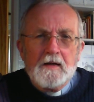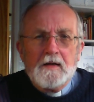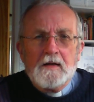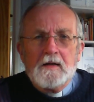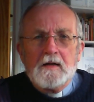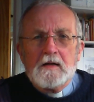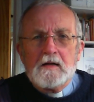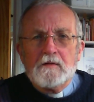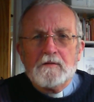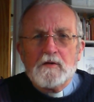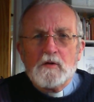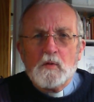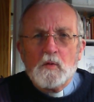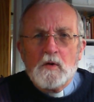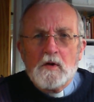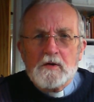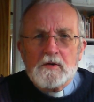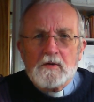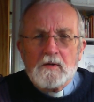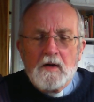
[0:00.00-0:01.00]
And if you
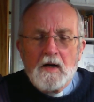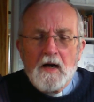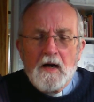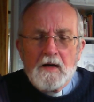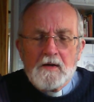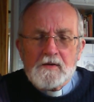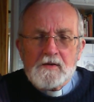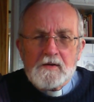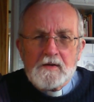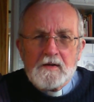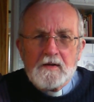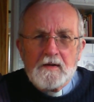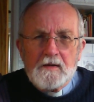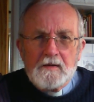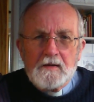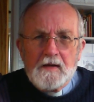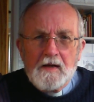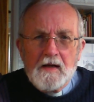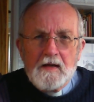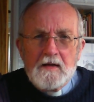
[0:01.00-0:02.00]
were to ask
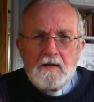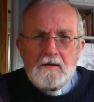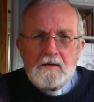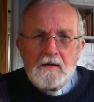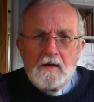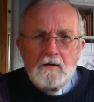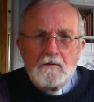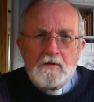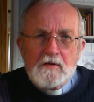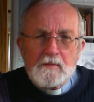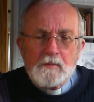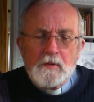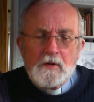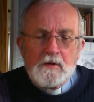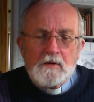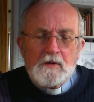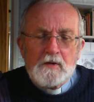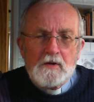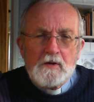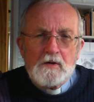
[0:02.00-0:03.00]
any
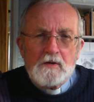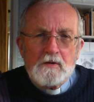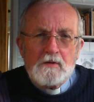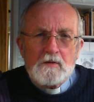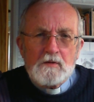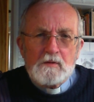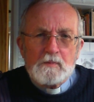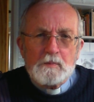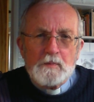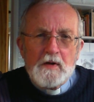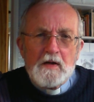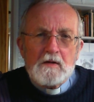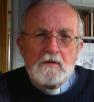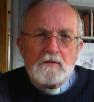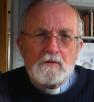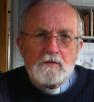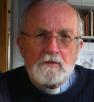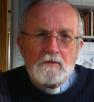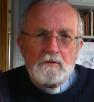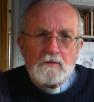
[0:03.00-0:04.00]
serviceman who's been
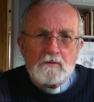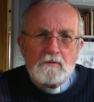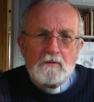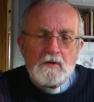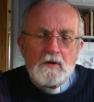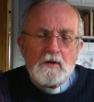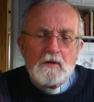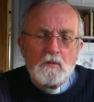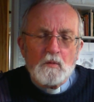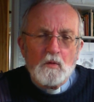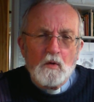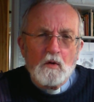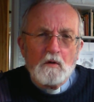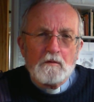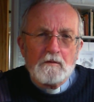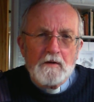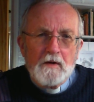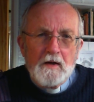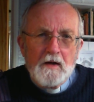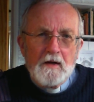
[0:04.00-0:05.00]
through
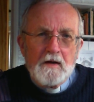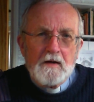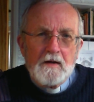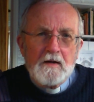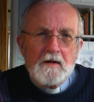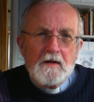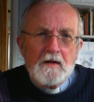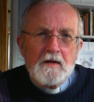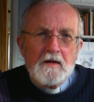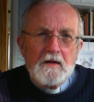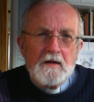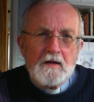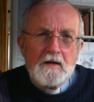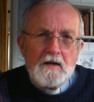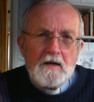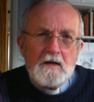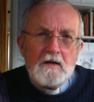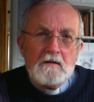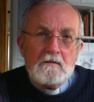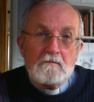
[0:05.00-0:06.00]
warfare,
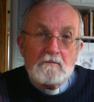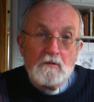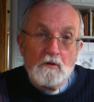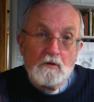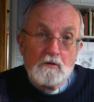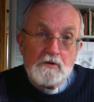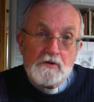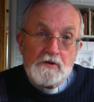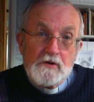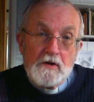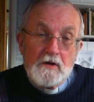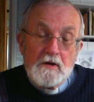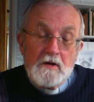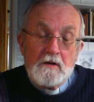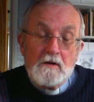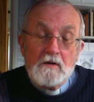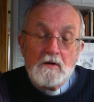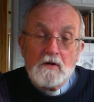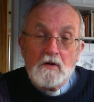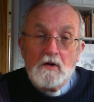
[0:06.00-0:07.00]
he or
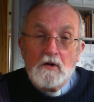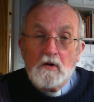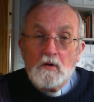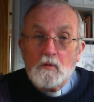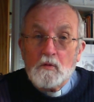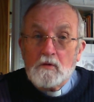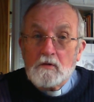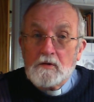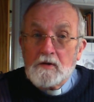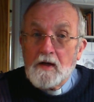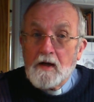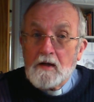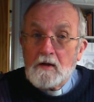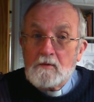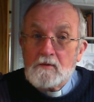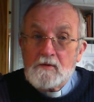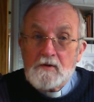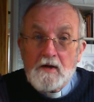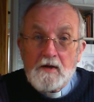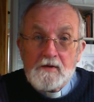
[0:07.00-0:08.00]
she will tell
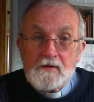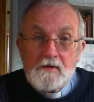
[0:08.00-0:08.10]
you just